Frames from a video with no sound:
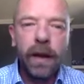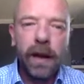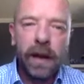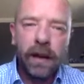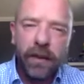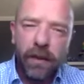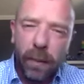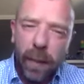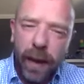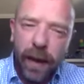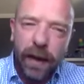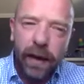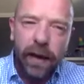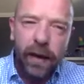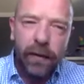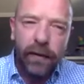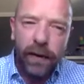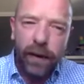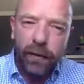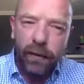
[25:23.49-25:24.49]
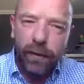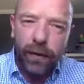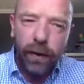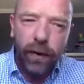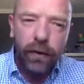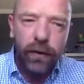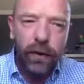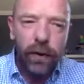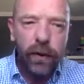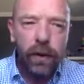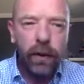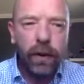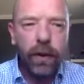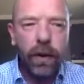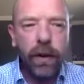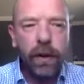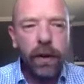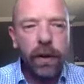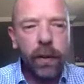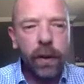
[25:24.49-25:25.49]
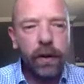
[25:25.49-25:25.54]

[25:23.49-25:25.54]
And speaking of an inversion earlier,